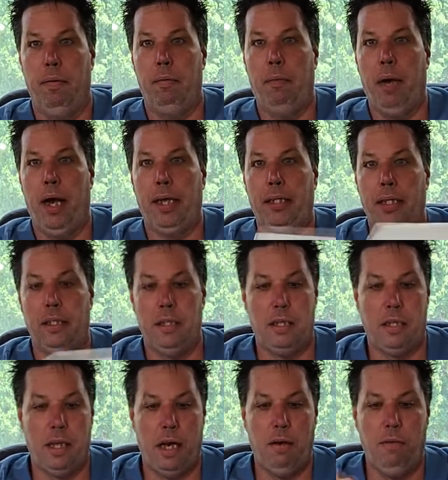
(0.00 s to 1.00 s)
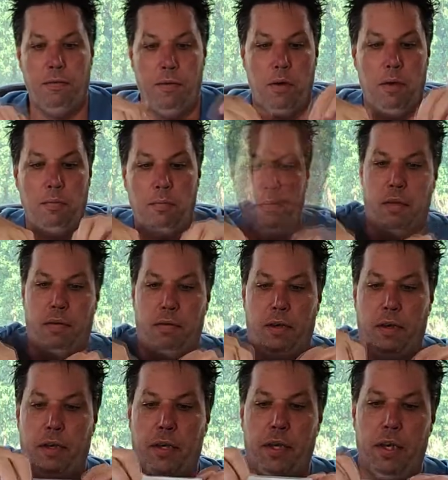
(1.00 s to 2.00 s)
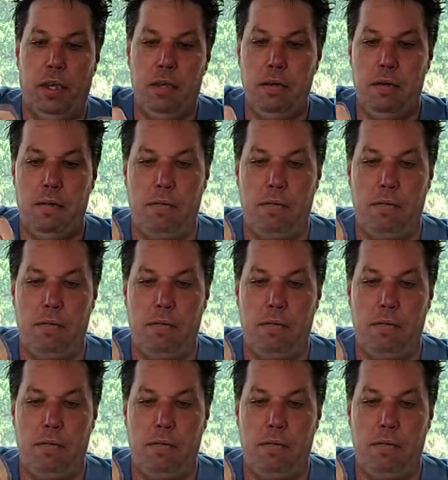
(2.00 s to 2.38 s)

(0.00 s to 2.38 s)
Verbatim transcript: Packed in styrofoam. Very good.